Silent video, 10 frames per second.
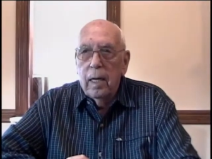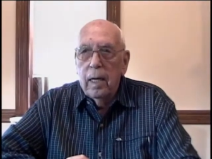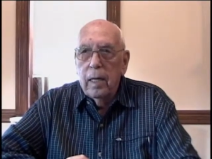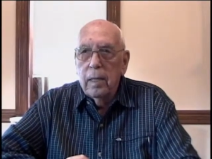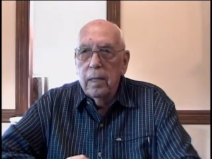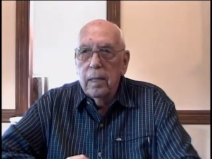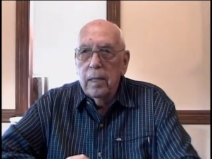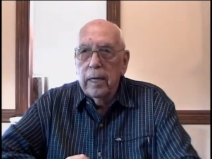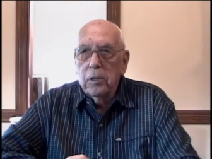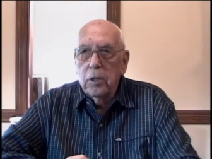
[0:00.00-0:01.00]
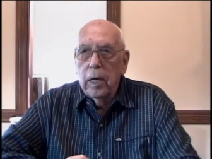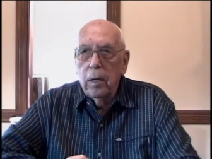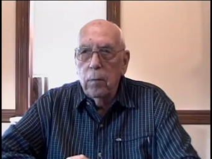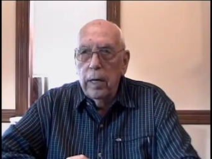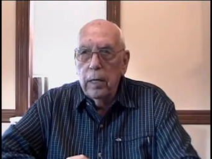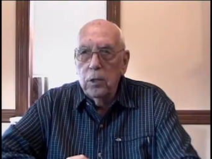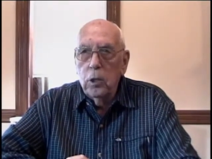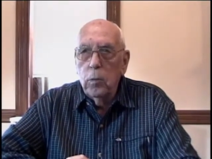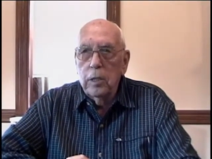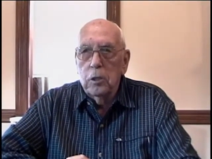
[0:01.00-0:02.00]
And the next day we had
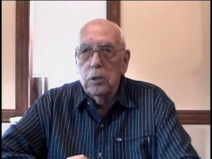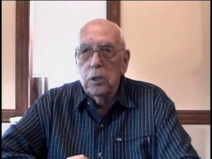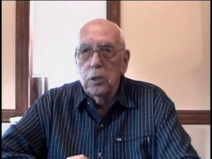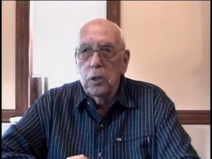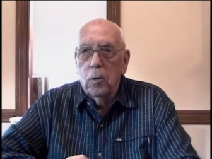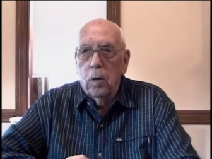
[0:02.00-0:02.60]
2 inches of snow